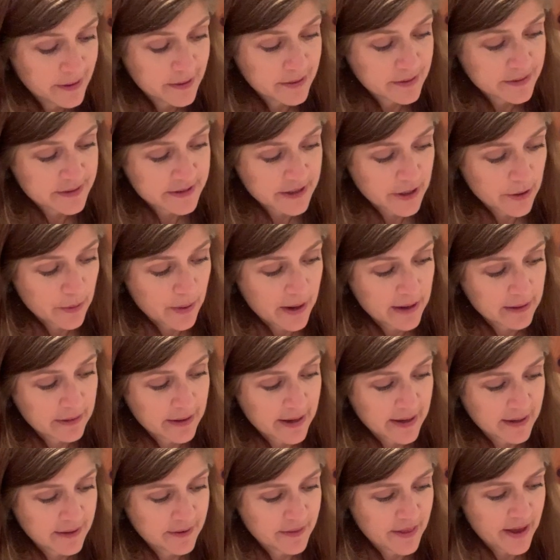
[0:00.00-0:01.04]
So I
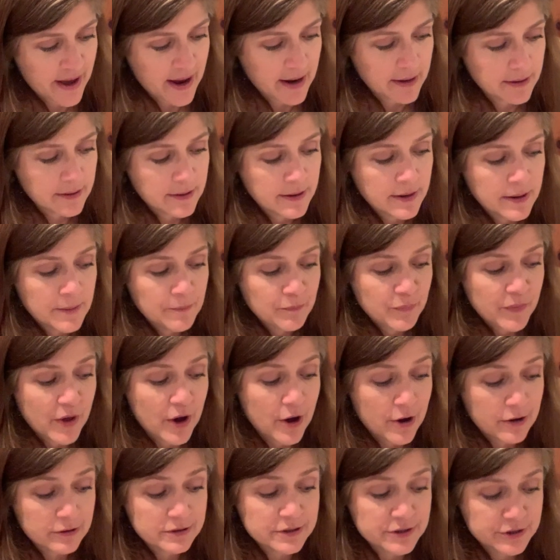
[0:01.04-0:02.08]
like that.
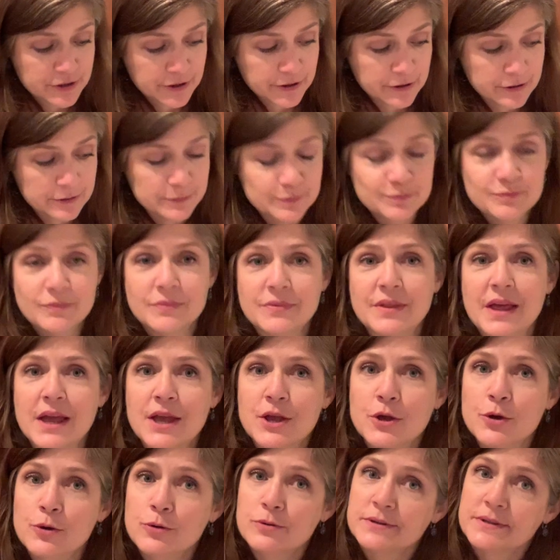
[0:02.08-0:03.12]
Also, they
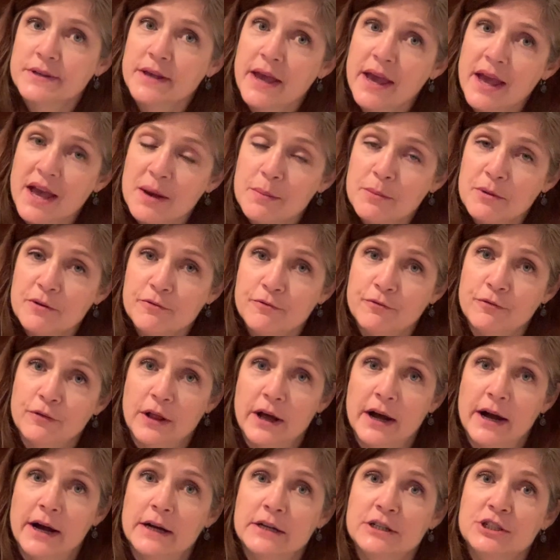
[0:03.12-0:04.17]
use
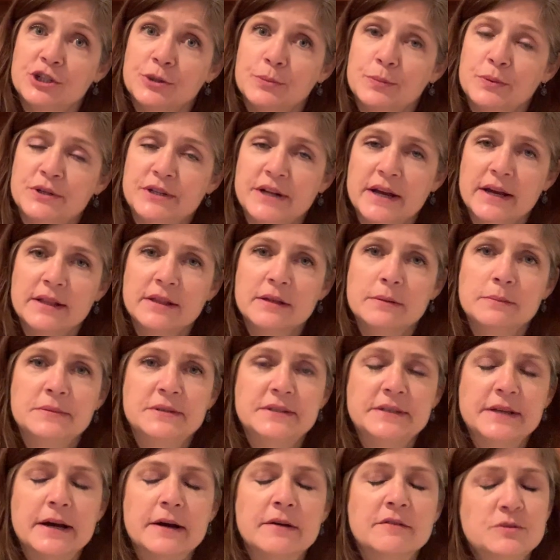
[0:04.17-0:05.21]
camouflage to protect
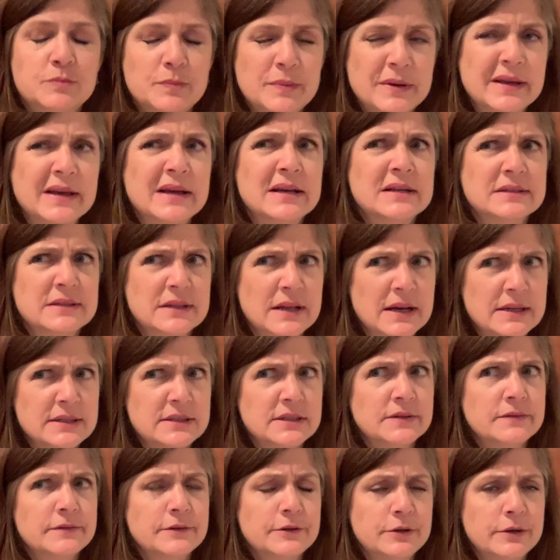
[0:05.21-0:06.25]
themselves because lots
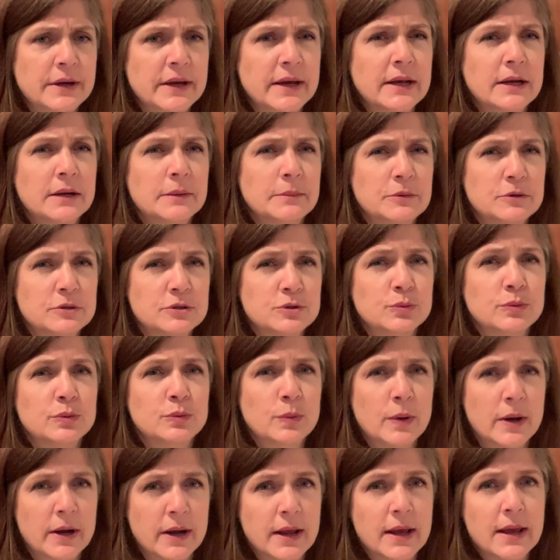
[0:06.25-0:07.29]
of little animals would
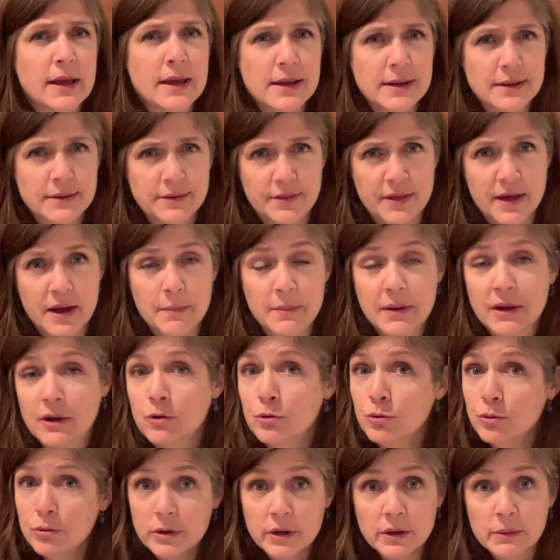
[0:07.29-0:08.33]
want to eat them,
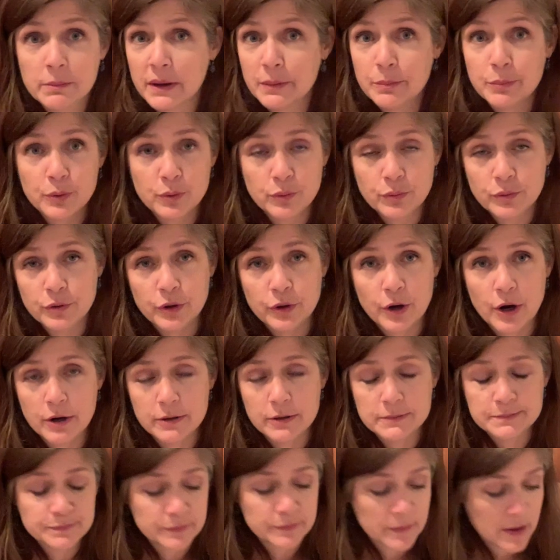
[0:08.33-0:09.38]
including my poodle.
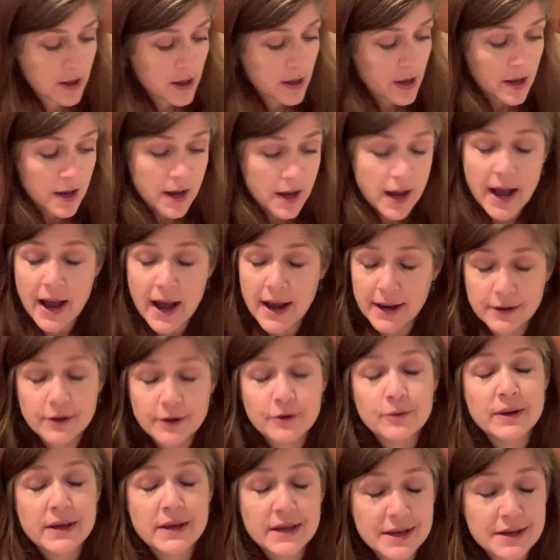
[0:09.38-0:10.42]
I
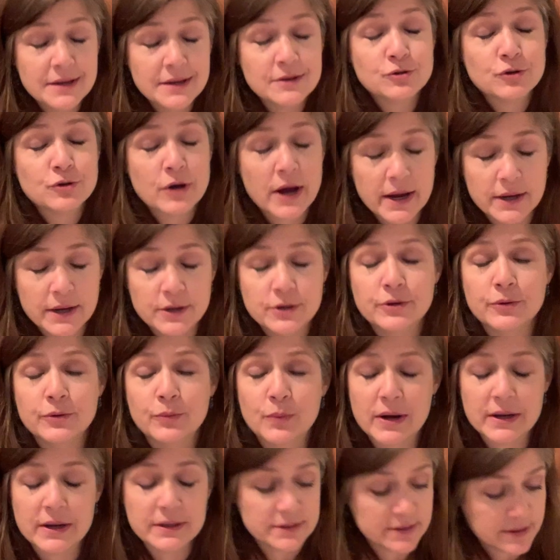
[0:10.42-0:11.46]
know he tried to
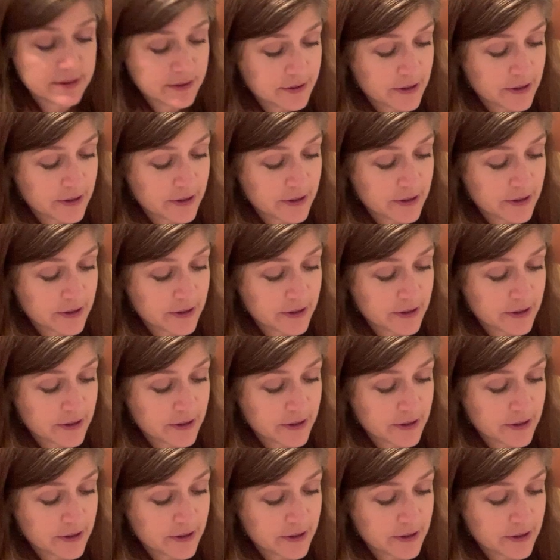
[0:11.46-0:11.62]
once.